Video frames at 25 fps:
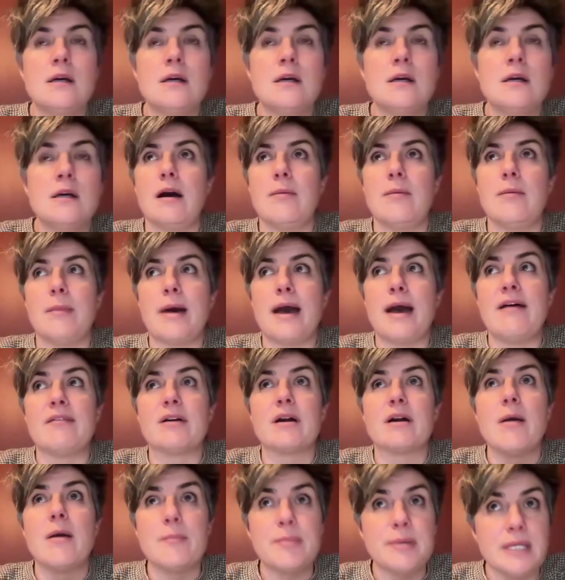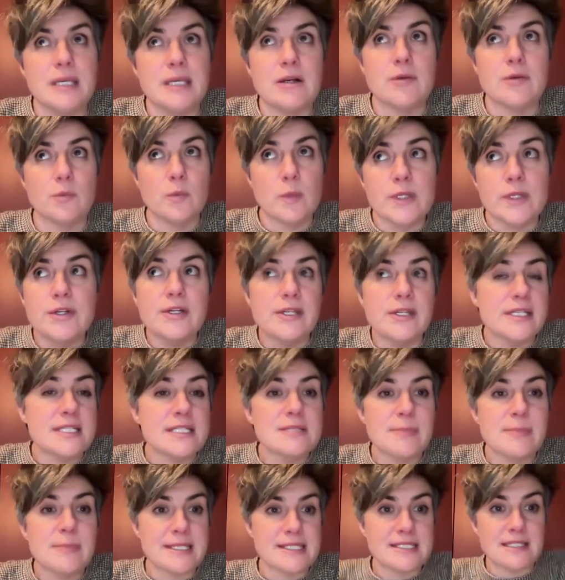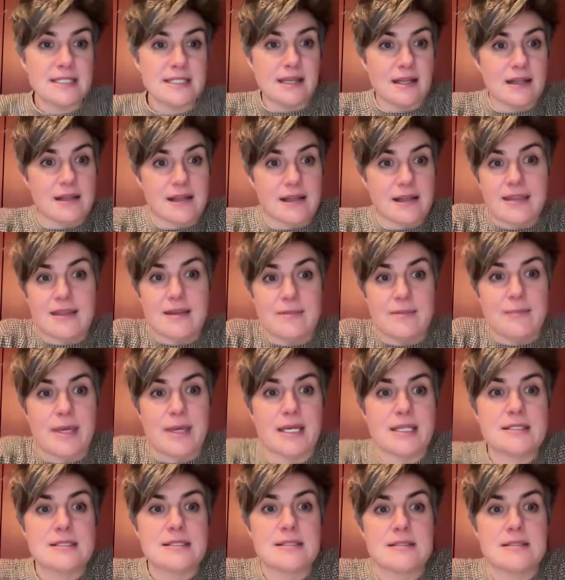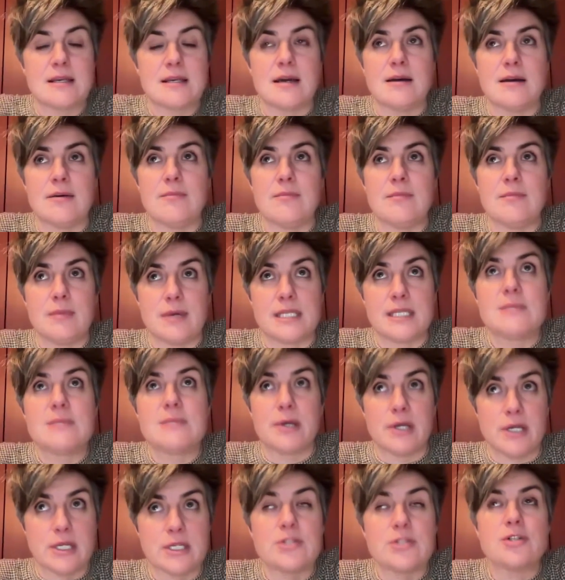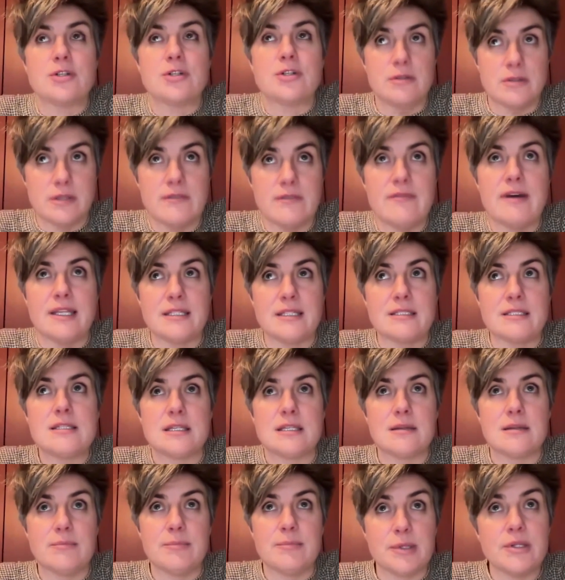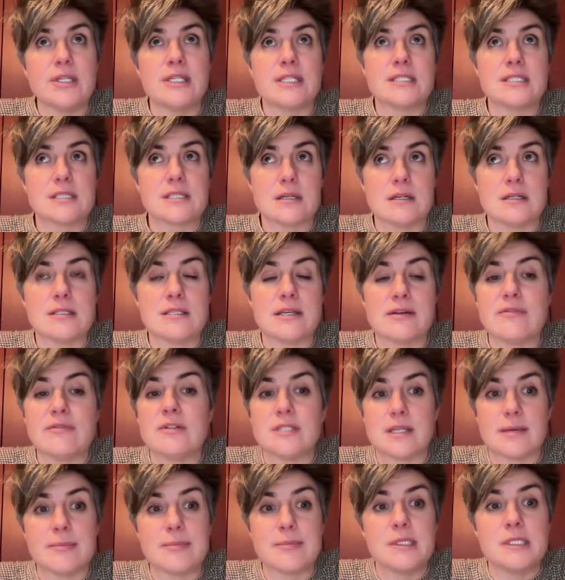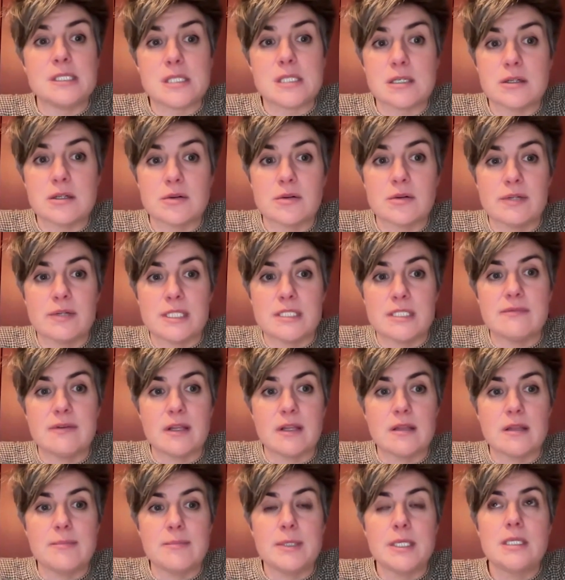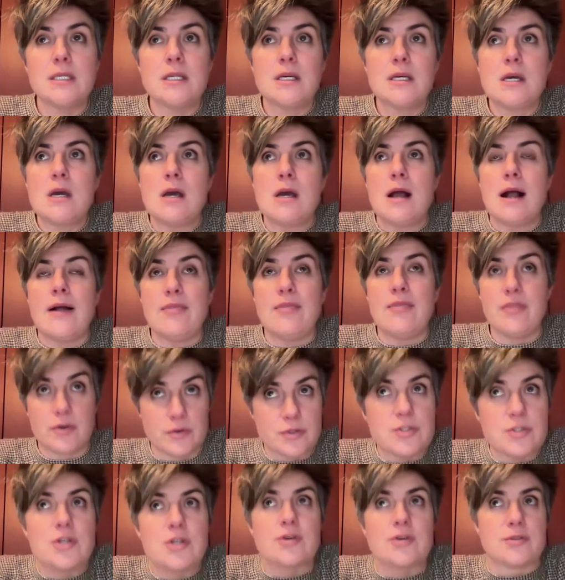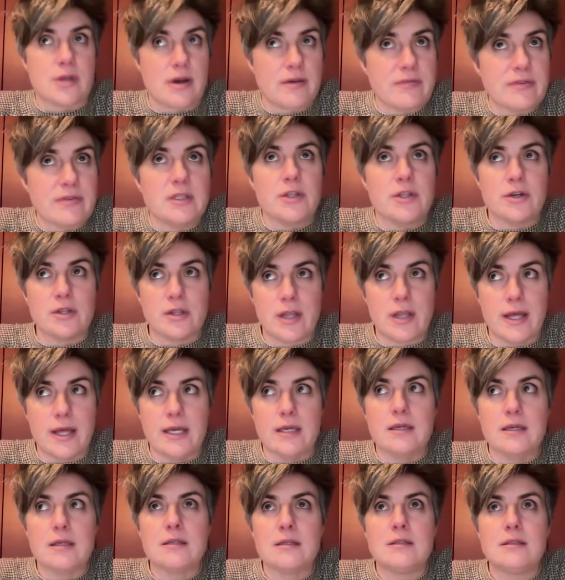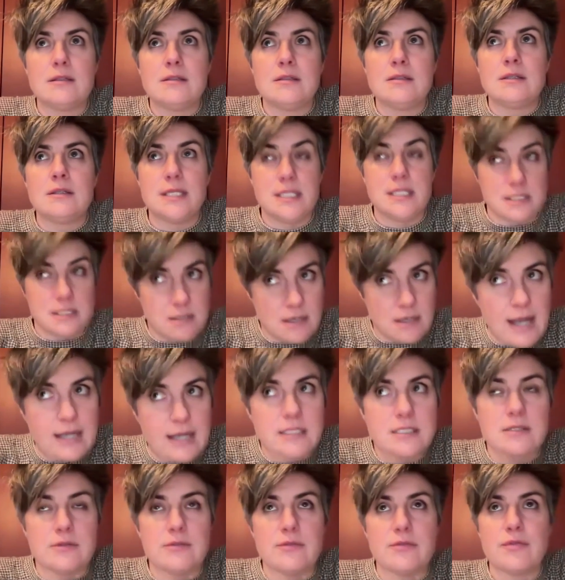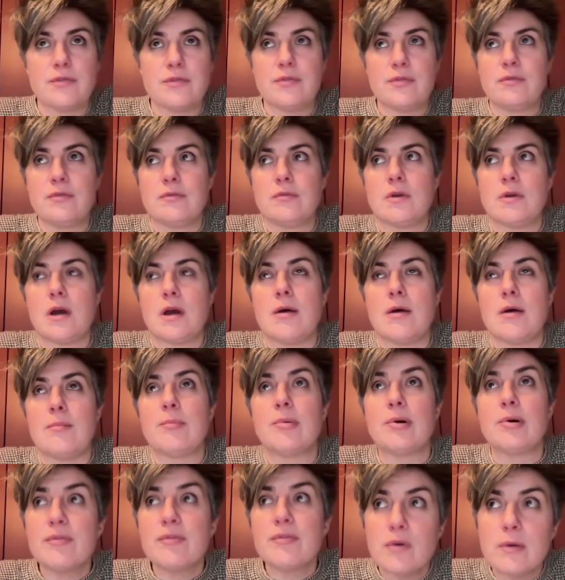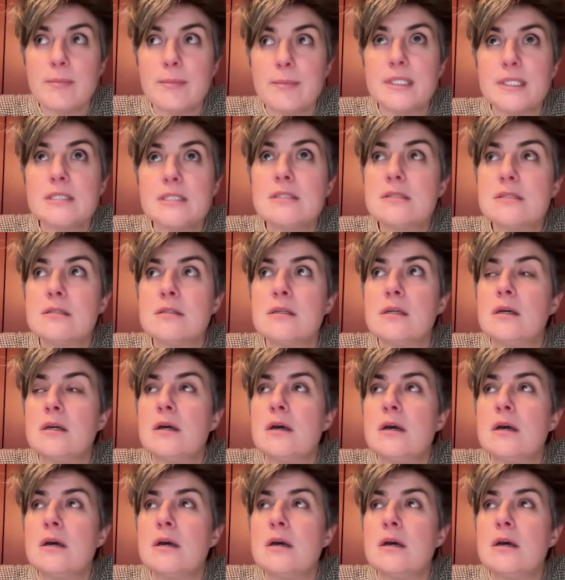Um, I have a company called Wilderness based in LA that makes um, experiential events in buildings that are set for demolition or redevelopment. And those shows often look like interactive um, performance.